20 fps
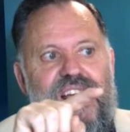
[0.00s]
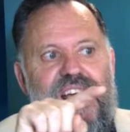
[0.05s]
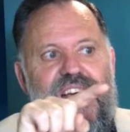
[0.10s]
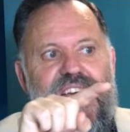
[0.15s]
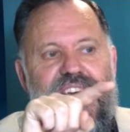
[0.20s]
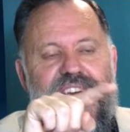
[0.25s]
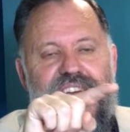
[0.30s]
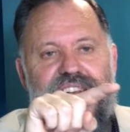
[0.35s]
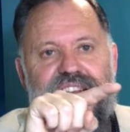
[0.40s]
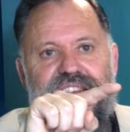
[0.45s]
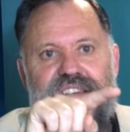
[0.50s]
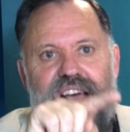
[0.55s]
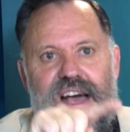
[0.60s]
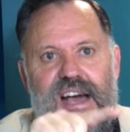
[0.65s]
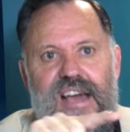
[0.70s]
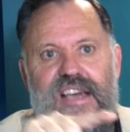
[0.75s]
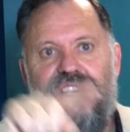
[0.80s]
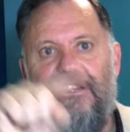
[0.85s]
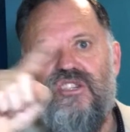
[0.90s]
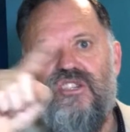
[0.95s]
It
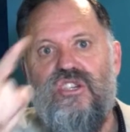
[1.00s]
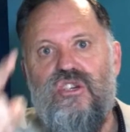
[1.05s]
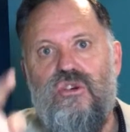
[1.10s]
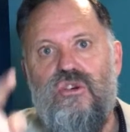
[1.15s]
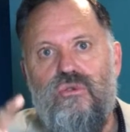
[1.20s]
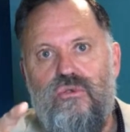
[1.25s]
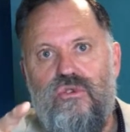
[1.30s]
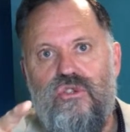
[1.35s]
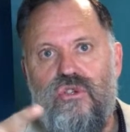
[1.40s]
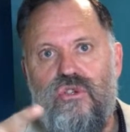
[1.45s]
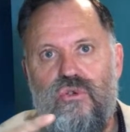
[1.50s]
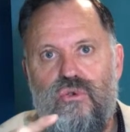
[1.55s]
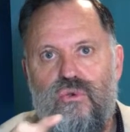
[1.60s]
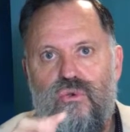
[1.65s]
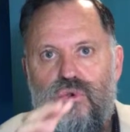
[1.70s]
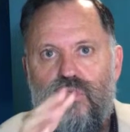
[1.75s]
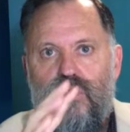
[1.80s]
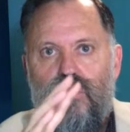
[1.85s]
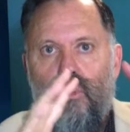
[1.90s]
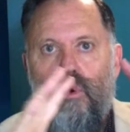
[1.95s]
takes you to
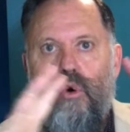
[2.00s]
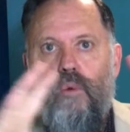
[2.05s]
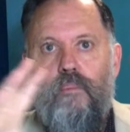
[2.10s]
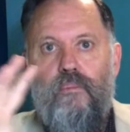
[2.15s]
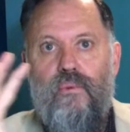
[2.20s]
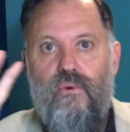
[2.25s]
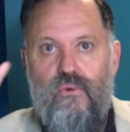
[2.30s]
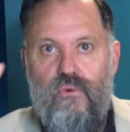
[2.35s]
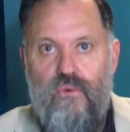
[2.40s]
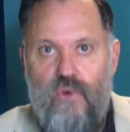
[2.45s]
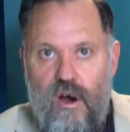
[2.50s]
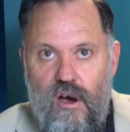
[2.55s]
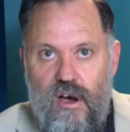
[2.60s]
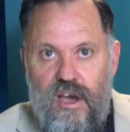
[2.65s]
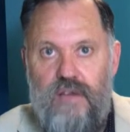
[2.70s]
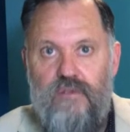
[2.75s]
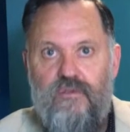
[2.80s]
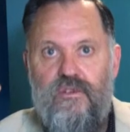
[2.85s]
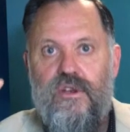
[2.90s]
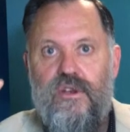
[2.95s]
your
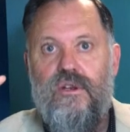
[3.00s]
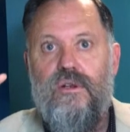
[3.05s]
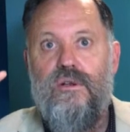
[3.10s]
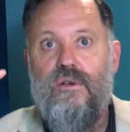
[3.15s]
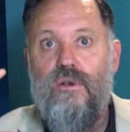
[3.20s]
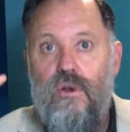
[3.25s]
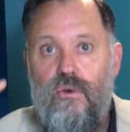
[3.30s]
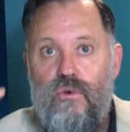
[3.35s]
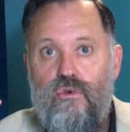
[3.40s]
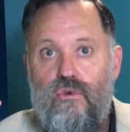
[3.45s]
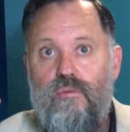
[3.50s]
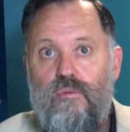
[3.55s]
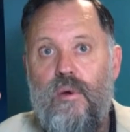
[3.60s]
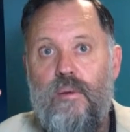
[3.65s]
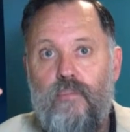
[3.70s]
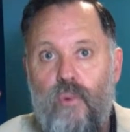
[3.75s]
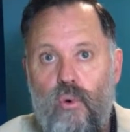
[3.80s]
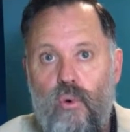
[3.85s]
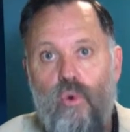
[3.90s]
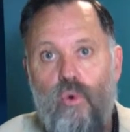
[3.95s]
private Loom
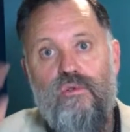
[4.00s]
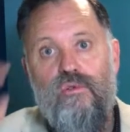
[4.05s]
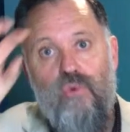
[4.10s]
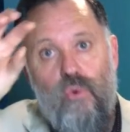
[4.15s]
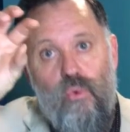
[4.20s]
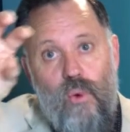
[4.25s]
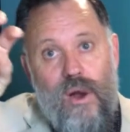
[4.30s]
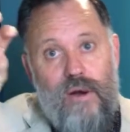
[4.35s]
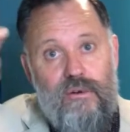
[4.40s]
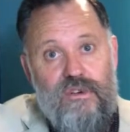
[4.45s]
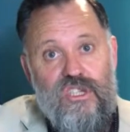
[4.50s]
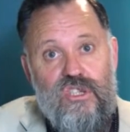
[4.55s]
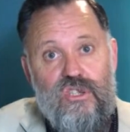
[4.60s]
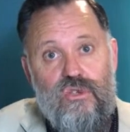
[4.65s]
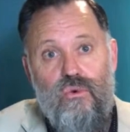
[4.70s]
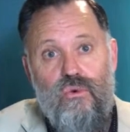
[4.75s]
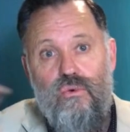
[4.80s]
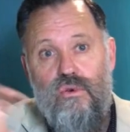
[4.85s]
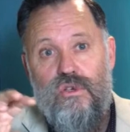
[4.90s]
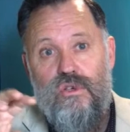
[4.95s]
portal where it
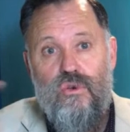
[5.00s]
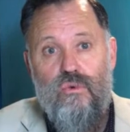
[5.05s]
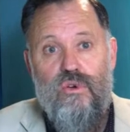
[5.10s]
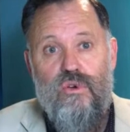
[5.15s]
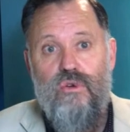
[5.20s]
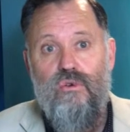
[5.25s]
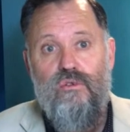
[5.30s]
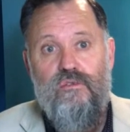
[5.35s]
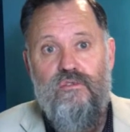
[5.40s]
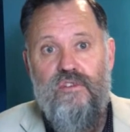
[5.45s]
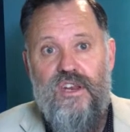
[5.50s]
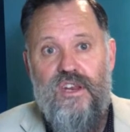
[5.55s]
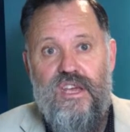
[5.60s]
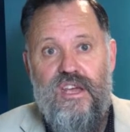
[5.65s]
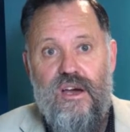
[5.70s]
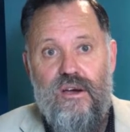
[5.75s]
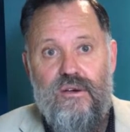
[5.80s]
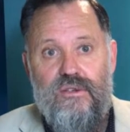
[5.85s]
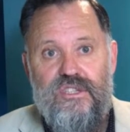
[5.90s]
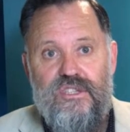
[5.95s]
stores all your
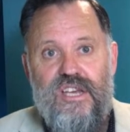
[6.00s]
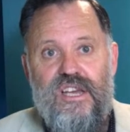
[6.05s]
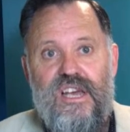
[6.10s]
videos.